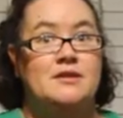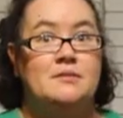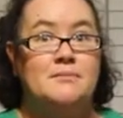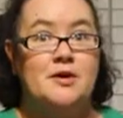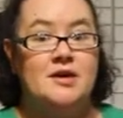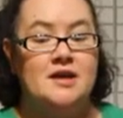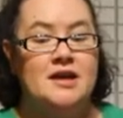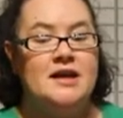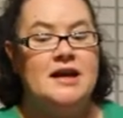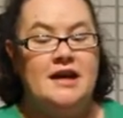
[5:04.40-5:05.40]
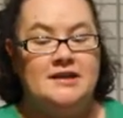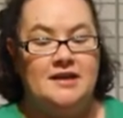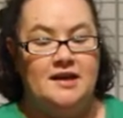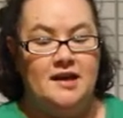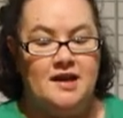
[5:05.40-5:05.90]
with the book, and
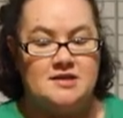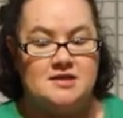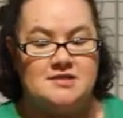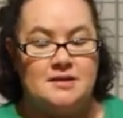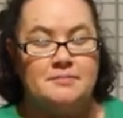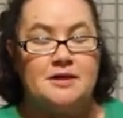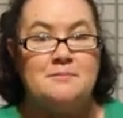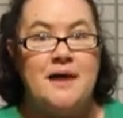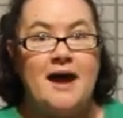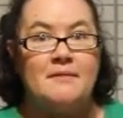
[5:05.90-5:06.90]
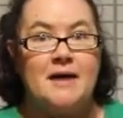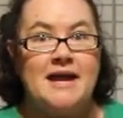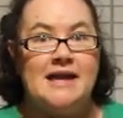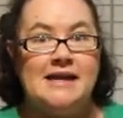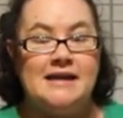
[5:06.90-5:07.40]
then I just simply back my
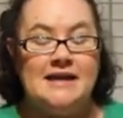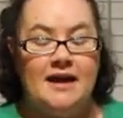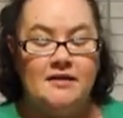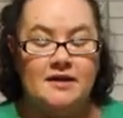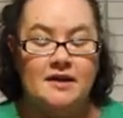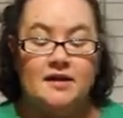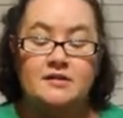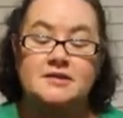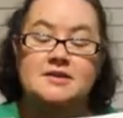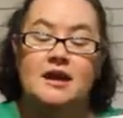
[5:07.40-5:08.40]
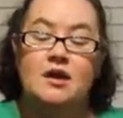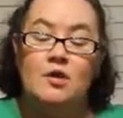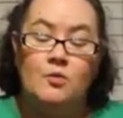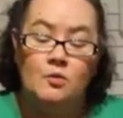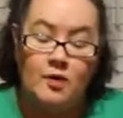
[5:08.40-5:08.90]
hand out and I'll say,
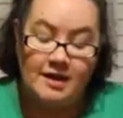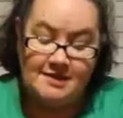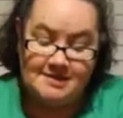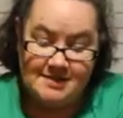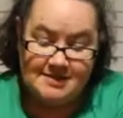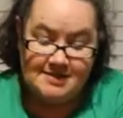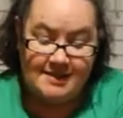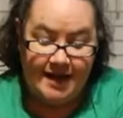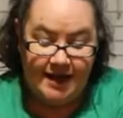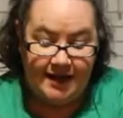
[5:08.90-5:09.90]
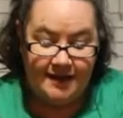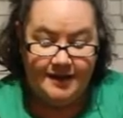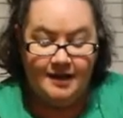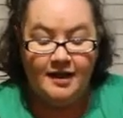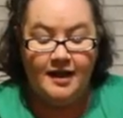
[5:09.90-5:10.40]
what does this say?
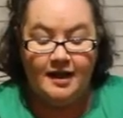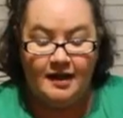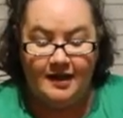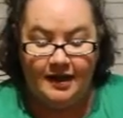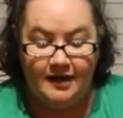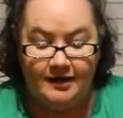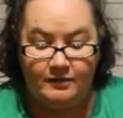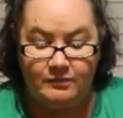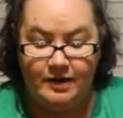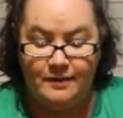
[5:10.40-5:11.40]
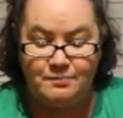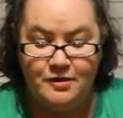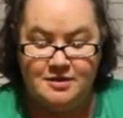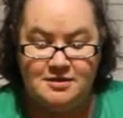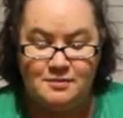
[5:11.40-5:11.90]
And when I
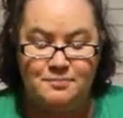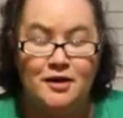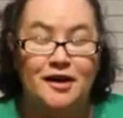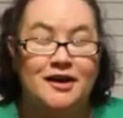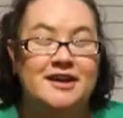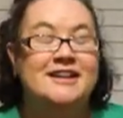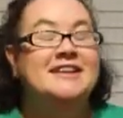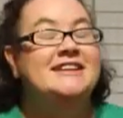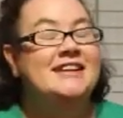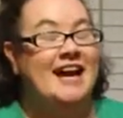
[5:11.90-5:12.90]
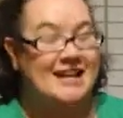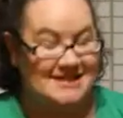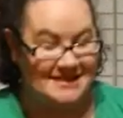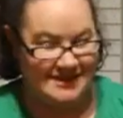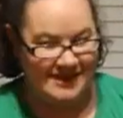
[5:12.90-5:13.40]
point to the book,
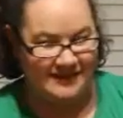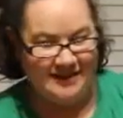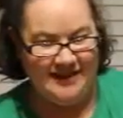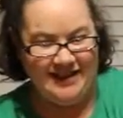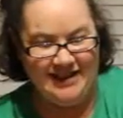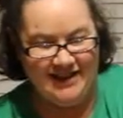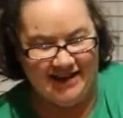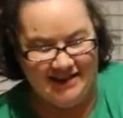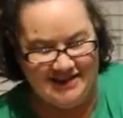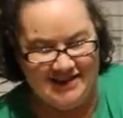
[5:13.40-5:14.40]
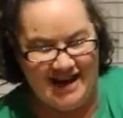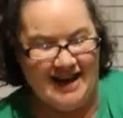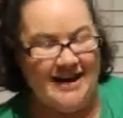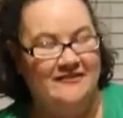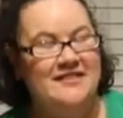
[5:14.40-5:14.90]
yes, he will get good
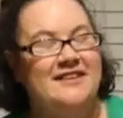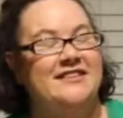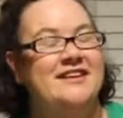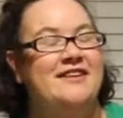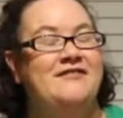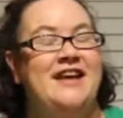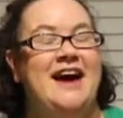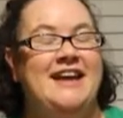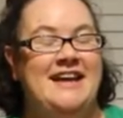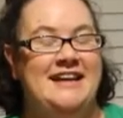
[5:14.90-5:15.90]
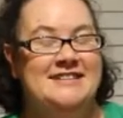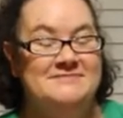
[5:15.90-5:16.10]
job. He'll give that hit.